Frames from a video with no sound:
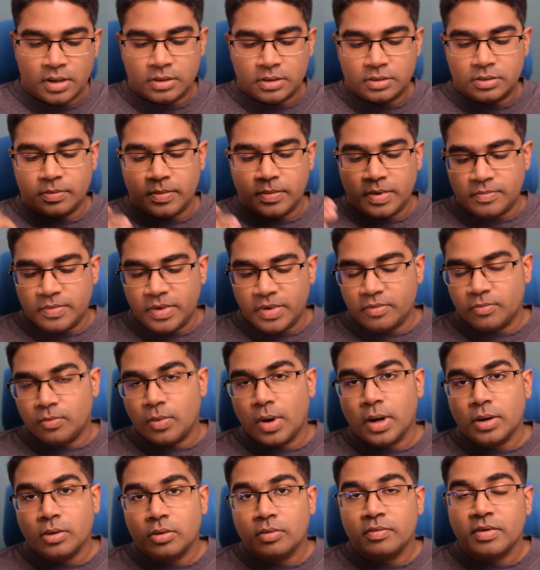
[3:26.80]
So when we have
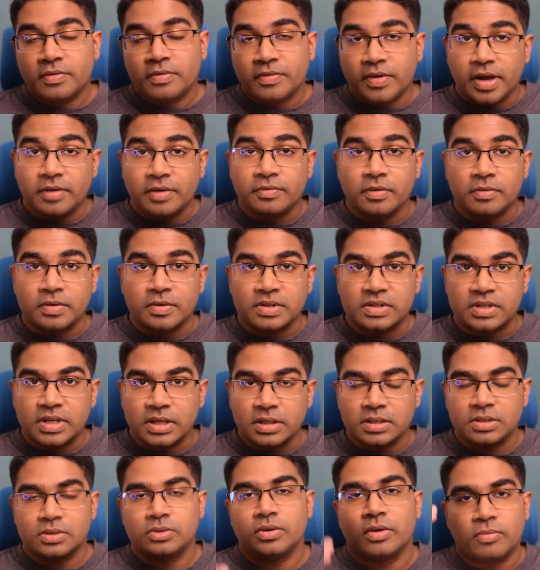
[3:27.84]
1 over 5 over
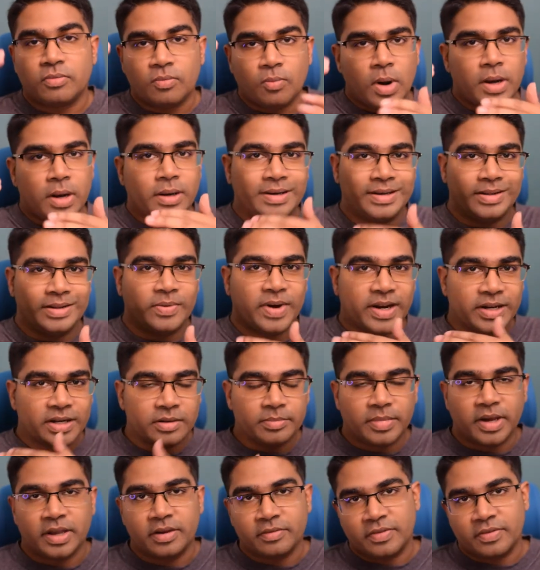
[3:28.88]
6, you have 1 divided
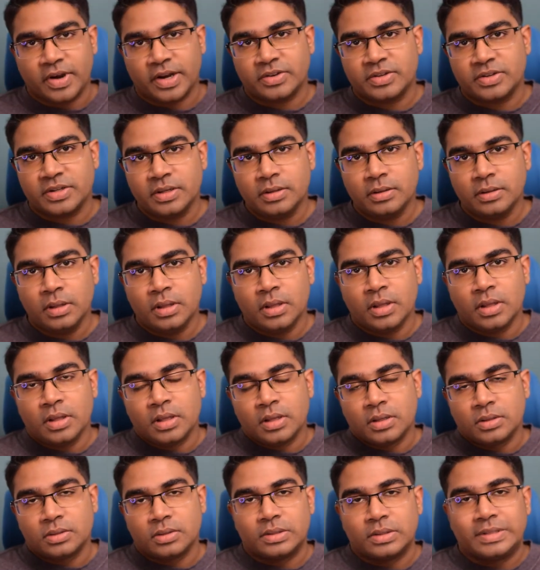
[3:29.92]
by a fraction.
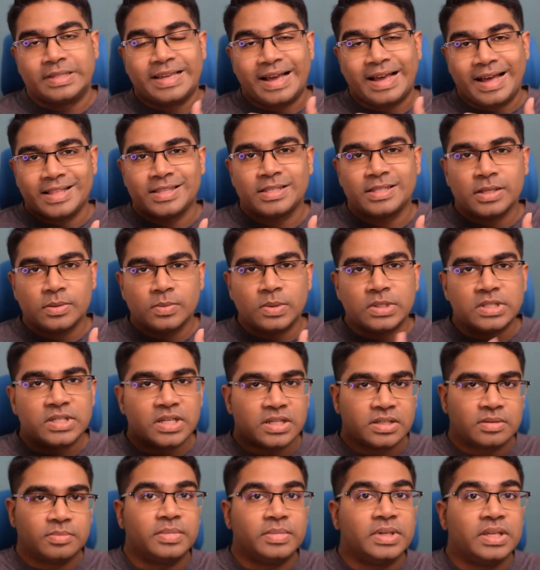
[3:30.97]
So the answer will
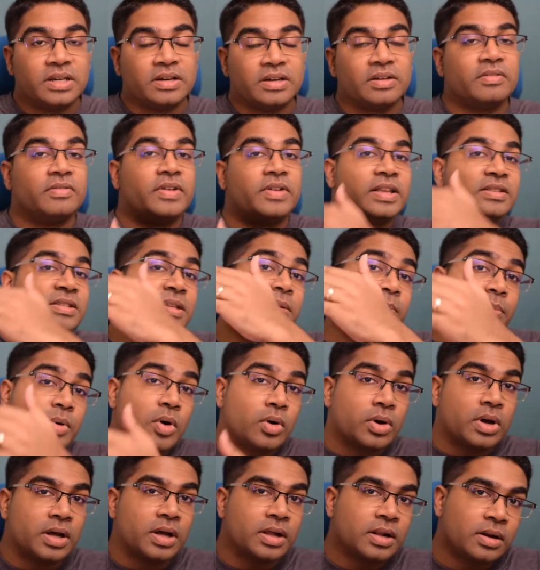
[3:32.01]
just be a
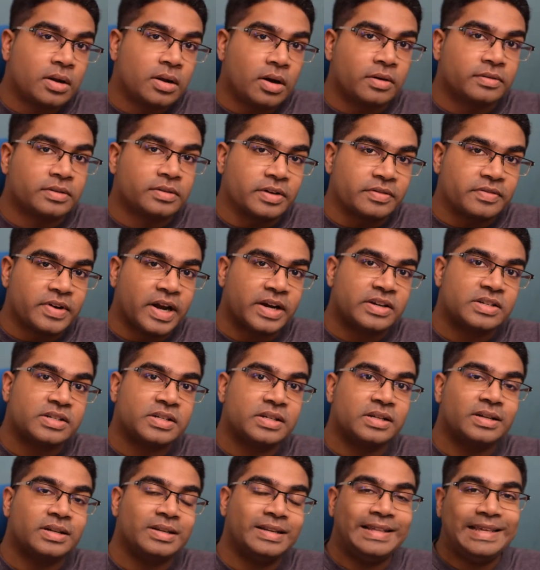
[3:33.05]
reciprocal of the
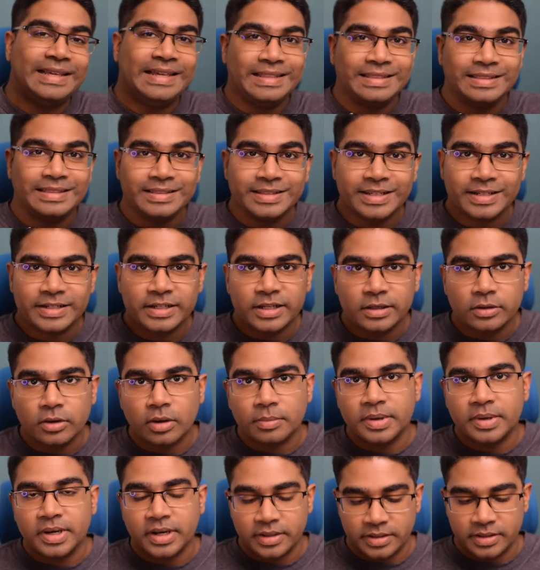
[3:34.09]
fraction in the
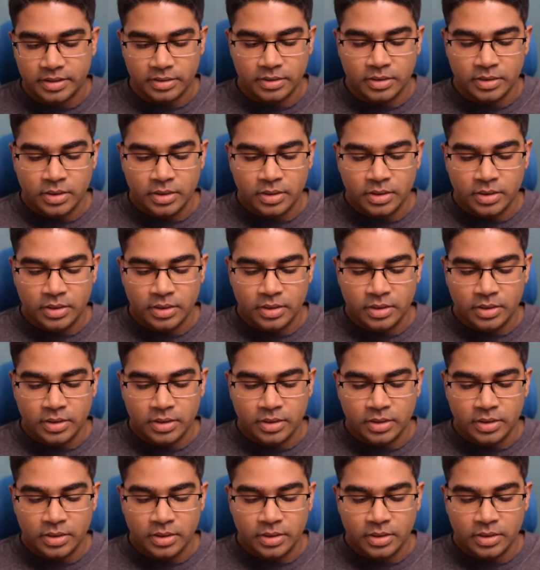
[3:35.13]
denominator.